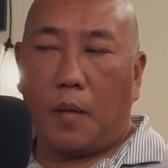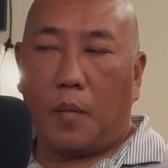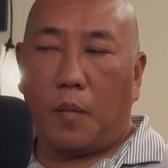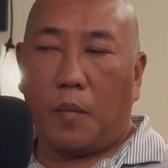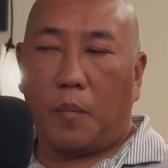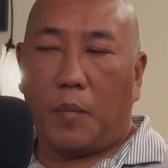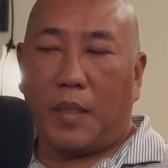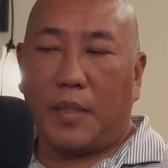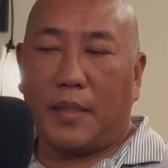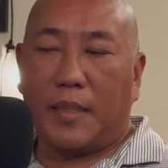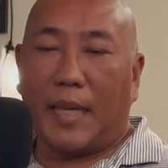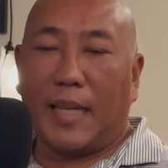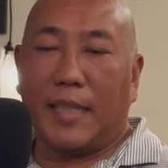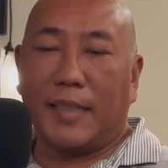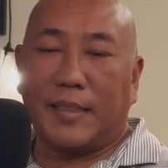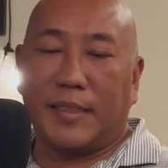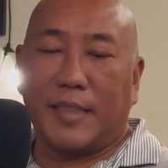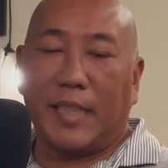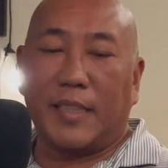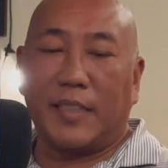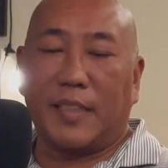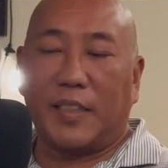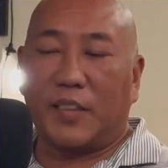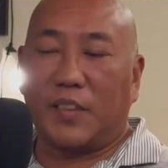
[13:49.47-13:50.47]
my dad
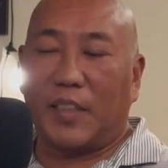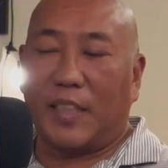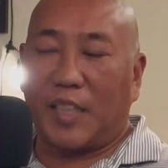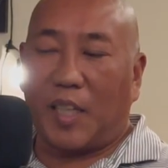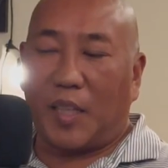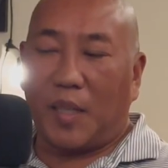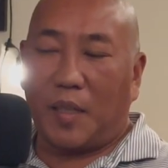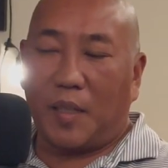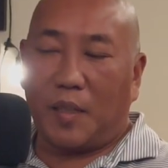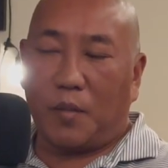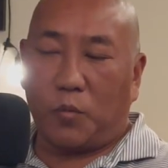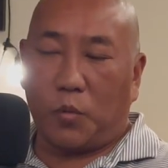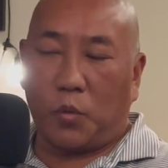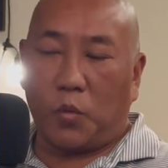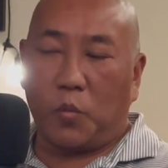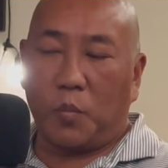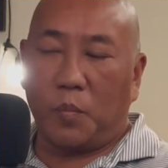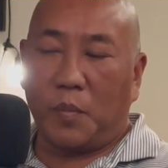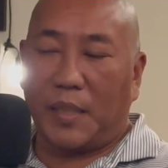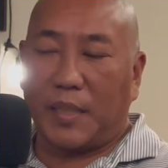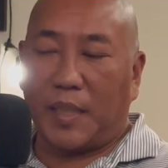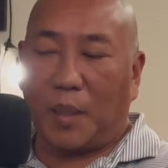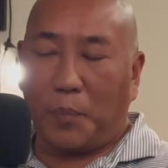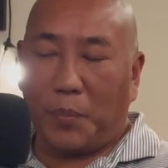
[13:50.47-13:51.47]
says it's like a room,
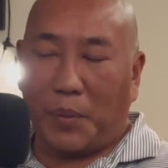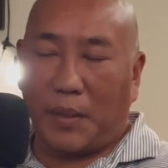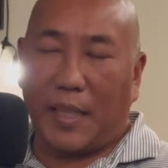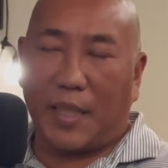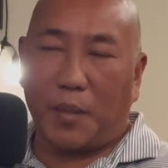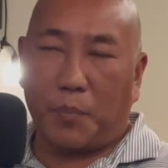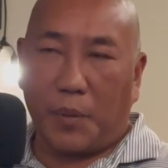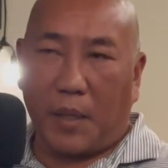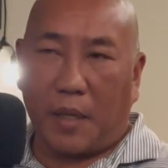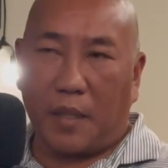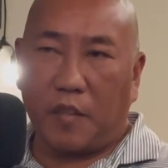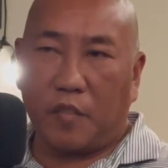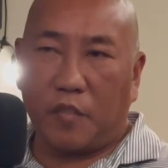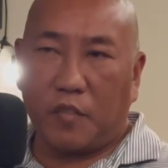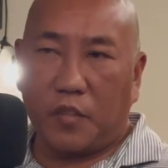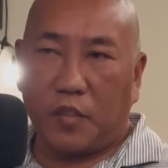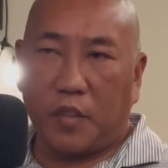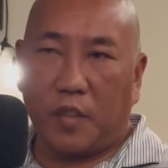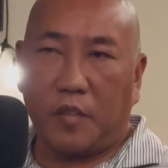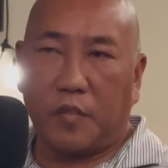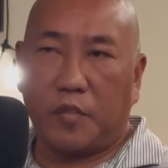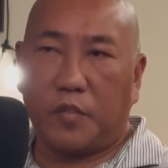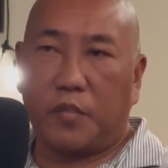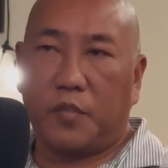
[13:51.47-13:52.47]
like a playpen
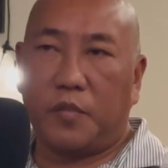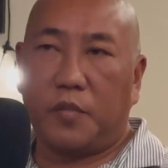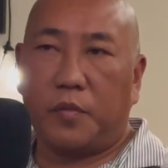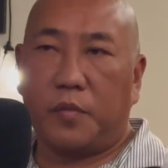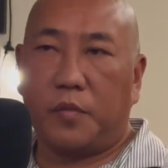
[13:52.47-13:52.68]
of